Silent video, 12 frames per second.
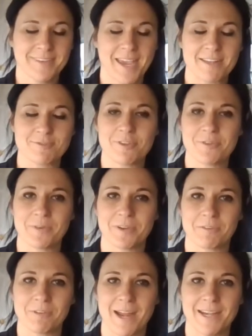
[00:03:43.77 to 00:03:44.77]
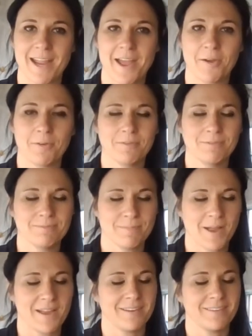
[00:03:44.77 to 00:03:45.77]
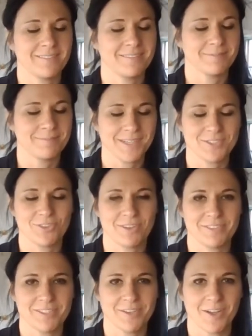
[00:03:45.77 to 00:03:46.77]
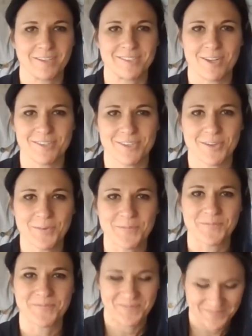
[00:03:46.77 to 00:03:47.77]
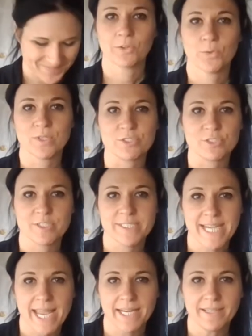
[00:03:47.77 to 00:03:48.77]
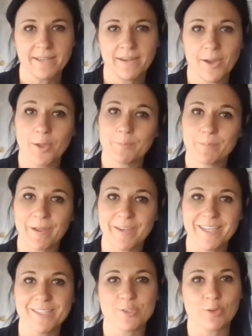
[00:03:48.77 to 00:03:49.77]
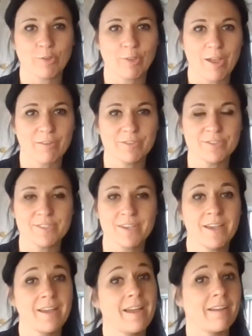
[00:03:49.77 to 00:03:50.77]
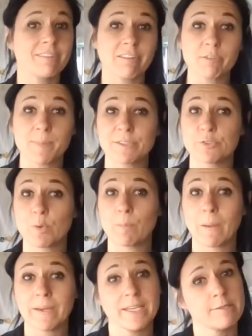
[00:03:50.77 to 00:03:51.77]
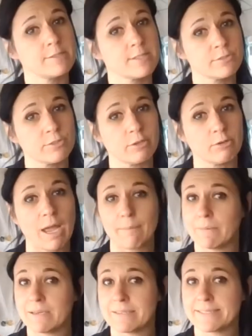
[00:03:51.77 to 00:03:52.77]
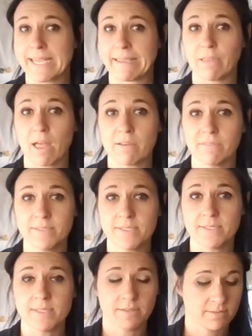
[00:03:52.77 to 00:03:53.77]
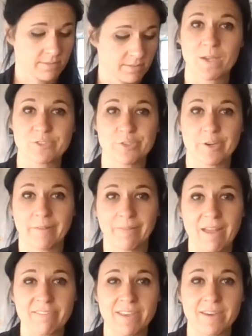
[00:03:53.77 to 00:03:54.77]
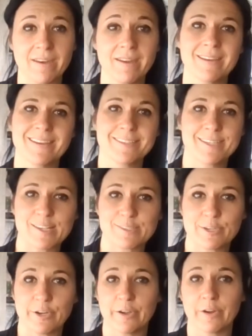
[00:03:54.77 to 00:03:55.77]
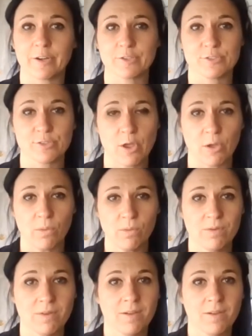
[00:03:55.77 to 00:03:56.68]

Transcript: cats are the winner right now, but much love to dogs also. Question 10, Buc-ee's or Love's? I've never been to a Buc-ee's, so I'm going to say Love's. Question 11, desert or snow?